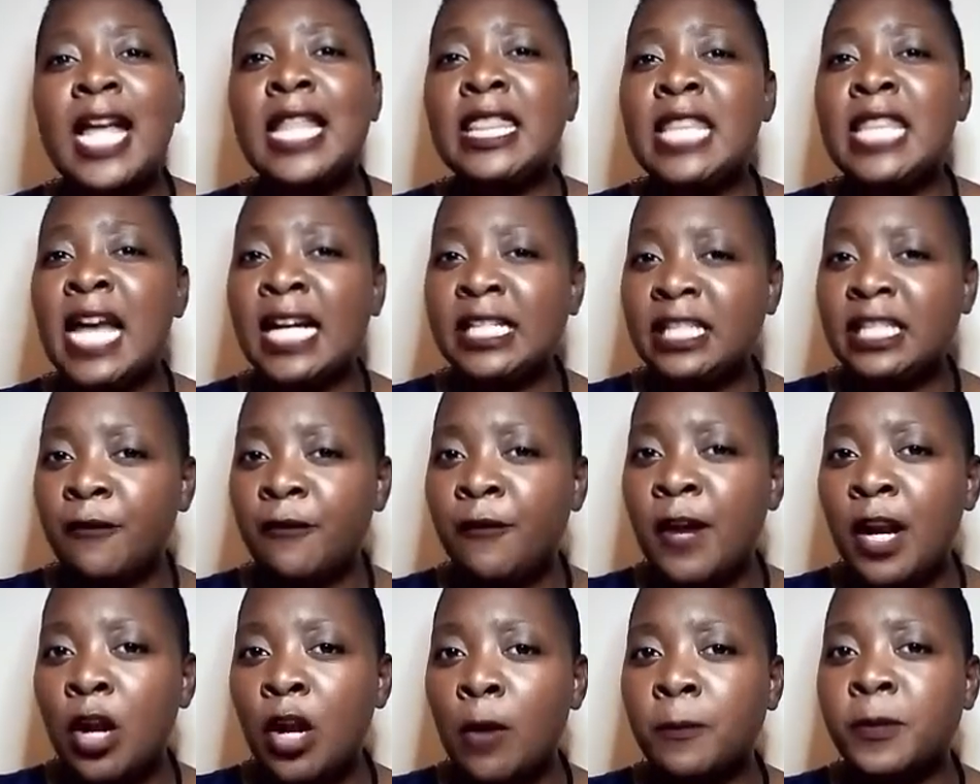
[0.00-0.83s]
They are
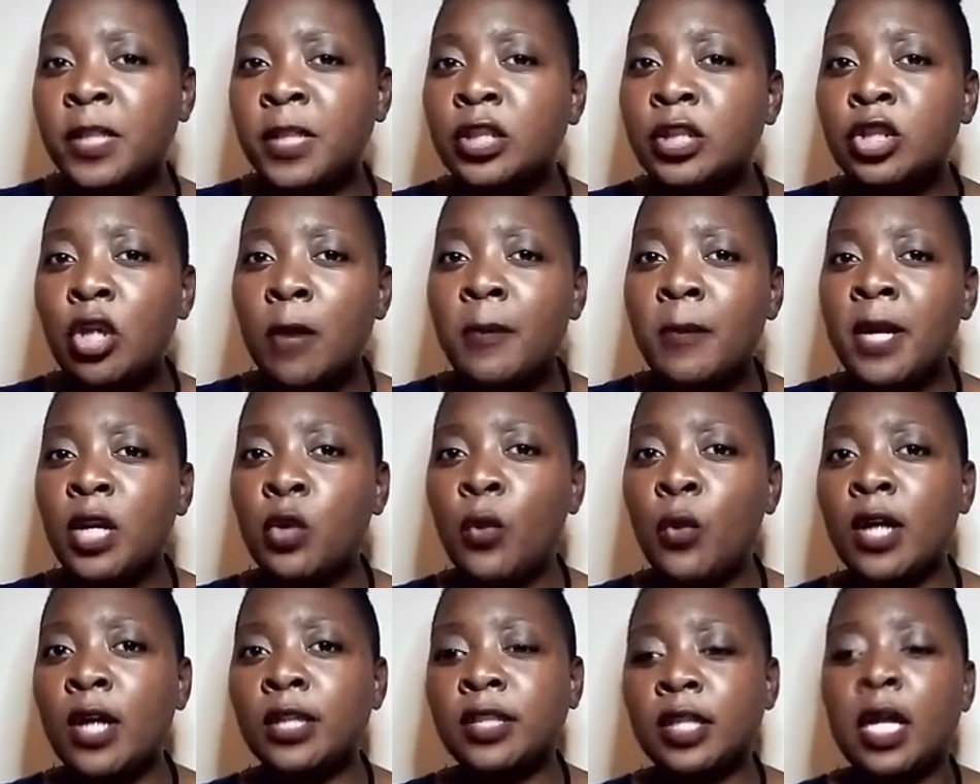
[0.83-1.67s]
developed in so many
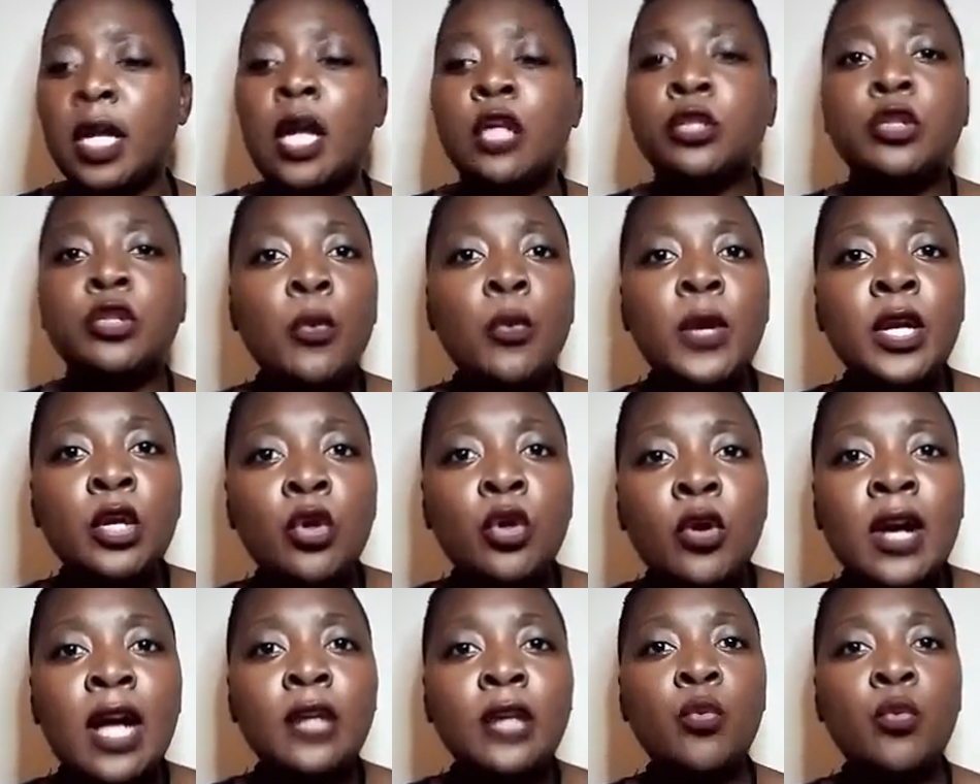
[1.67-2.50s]
ways. So we
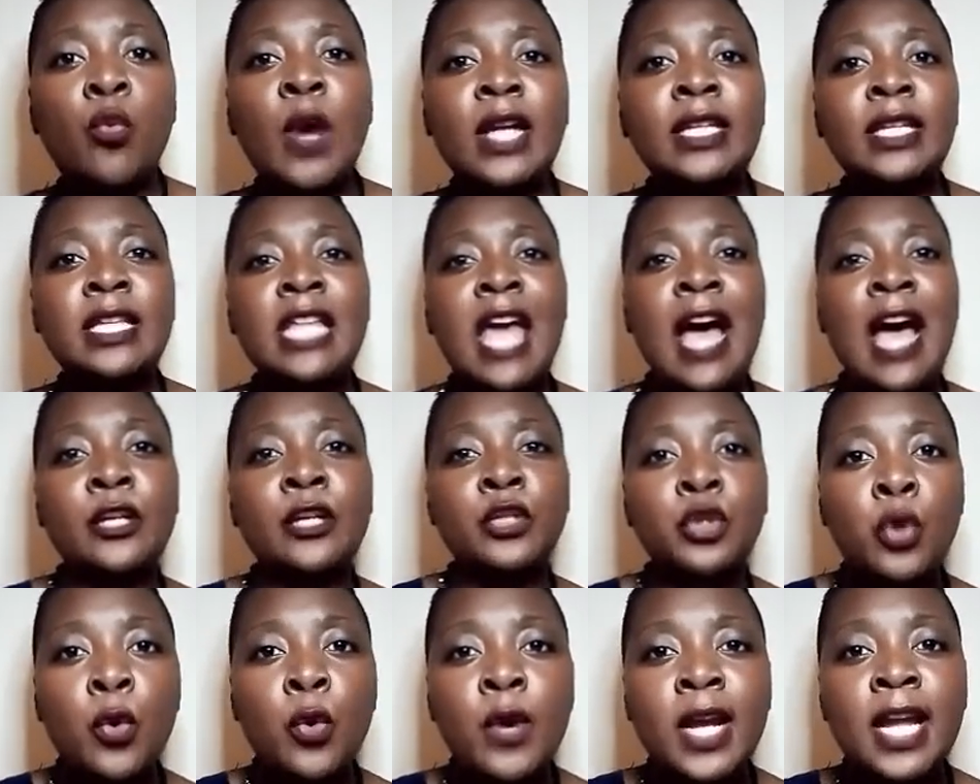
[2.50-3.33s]
look at what they are
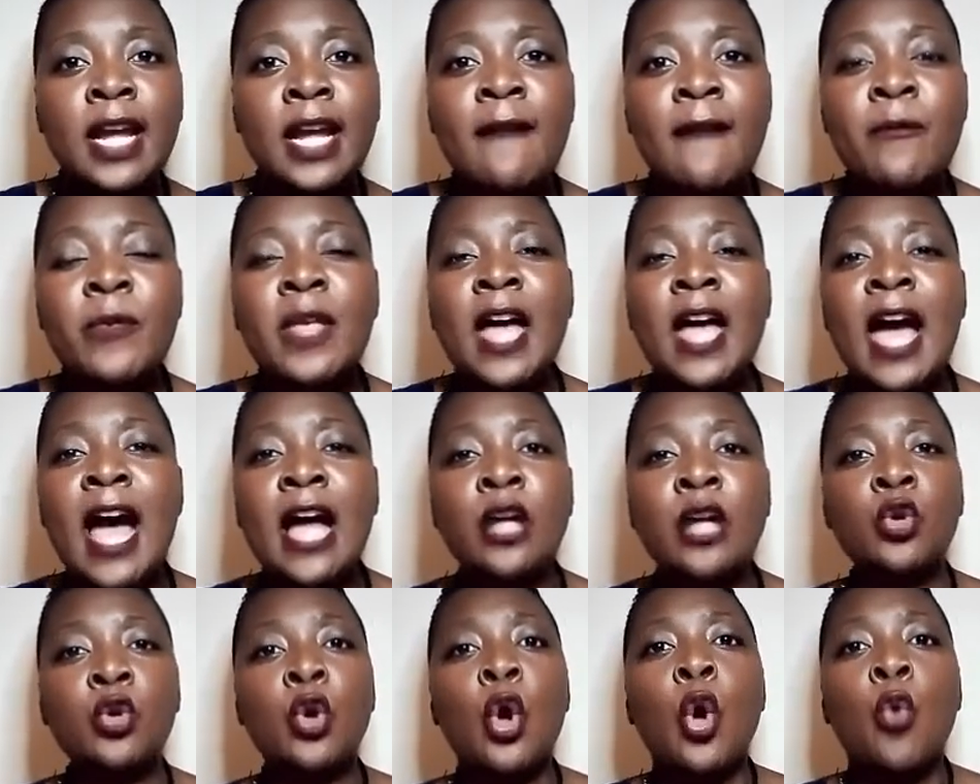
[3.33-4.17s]
doing
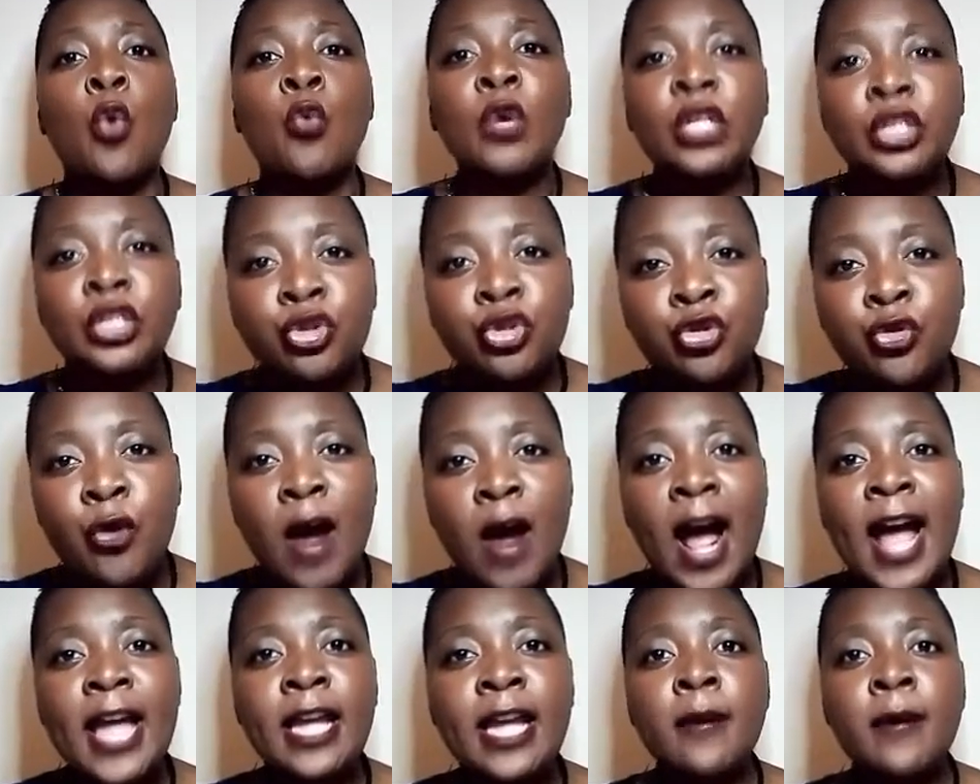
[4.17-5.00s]
and we
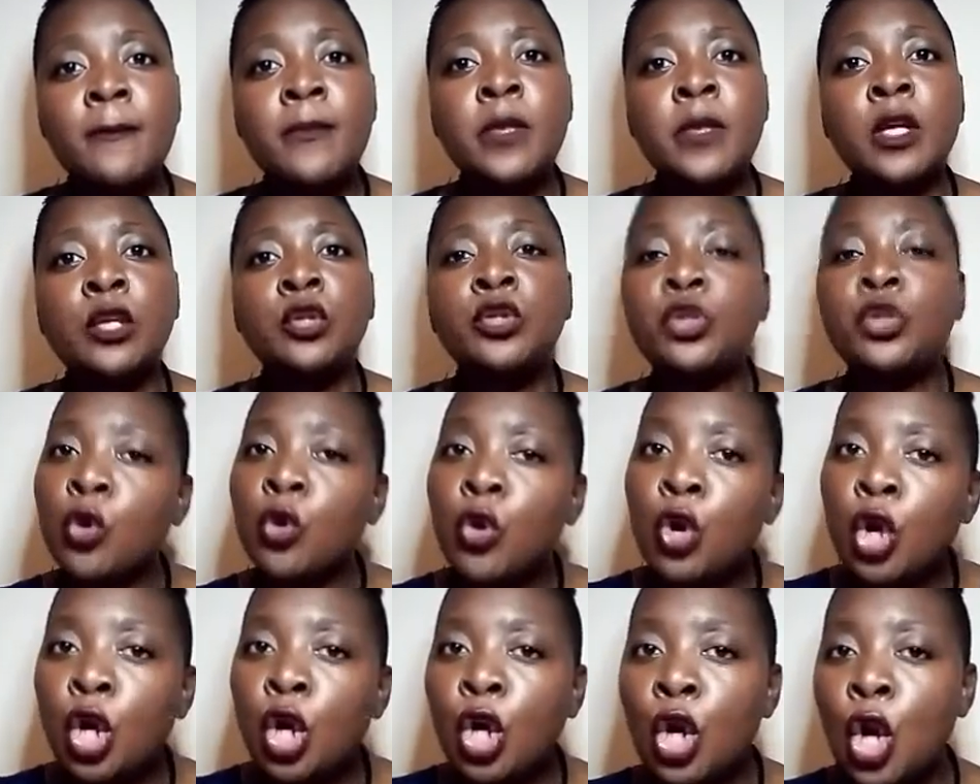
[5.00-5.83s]
try to
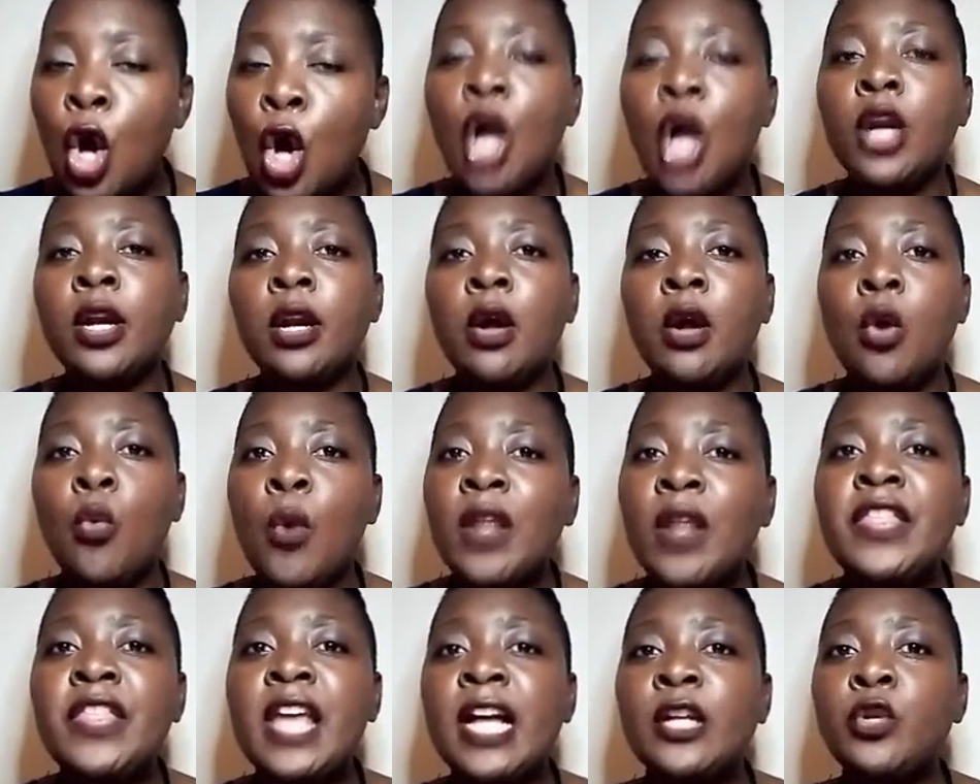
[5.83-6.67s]
clone
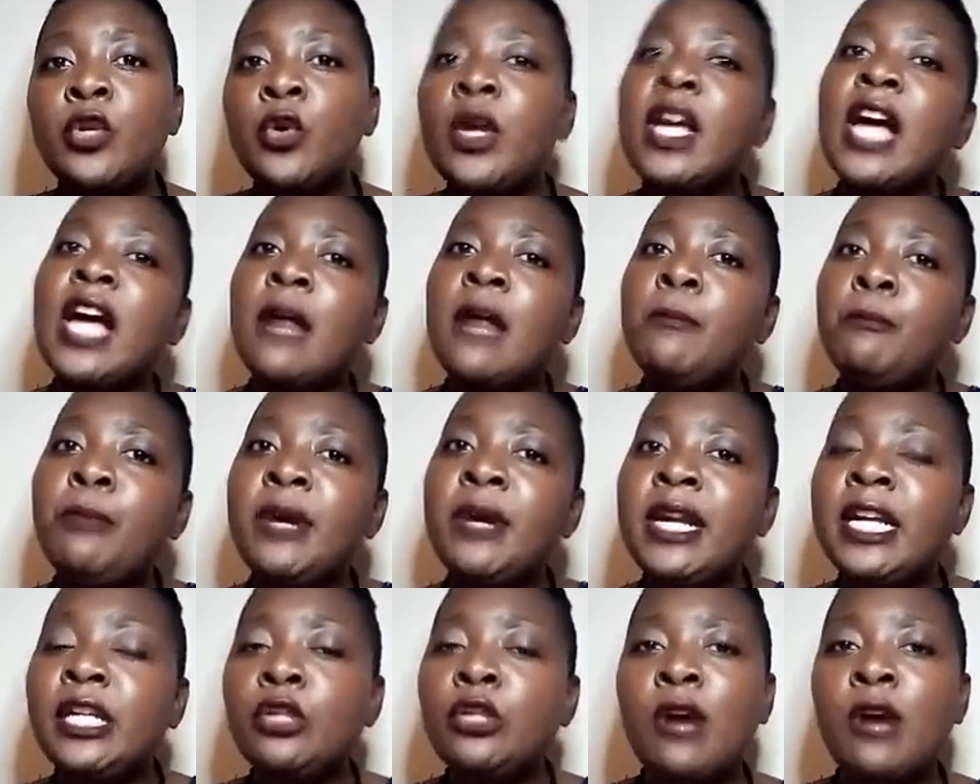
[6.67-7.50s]
what they are doing and
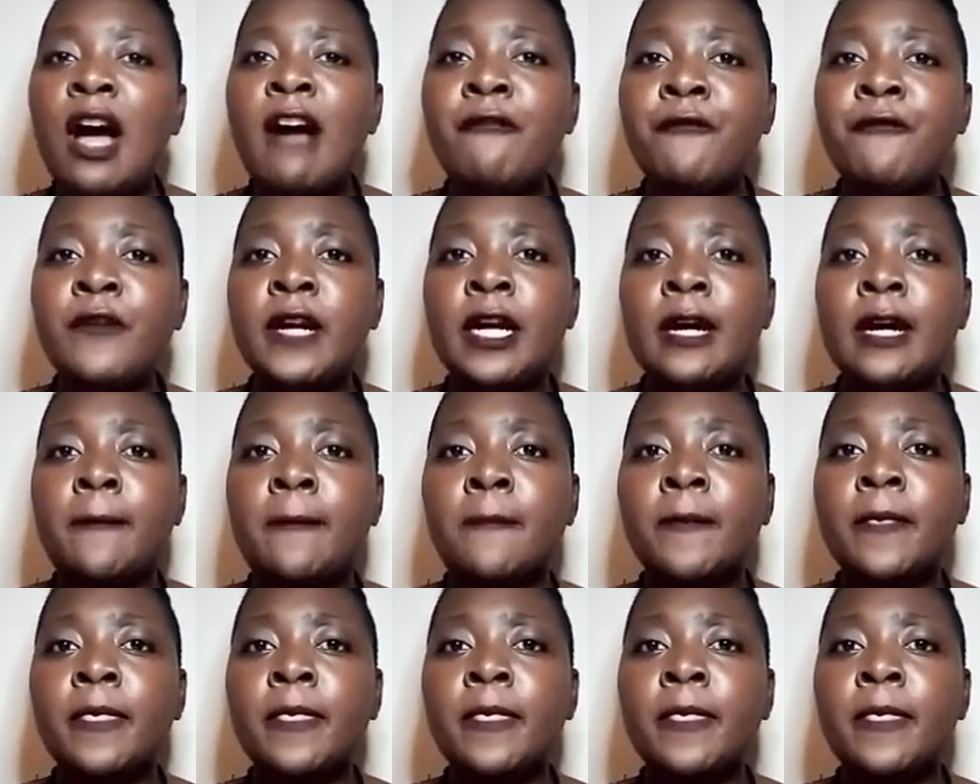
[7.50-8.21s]
bring it to Africa.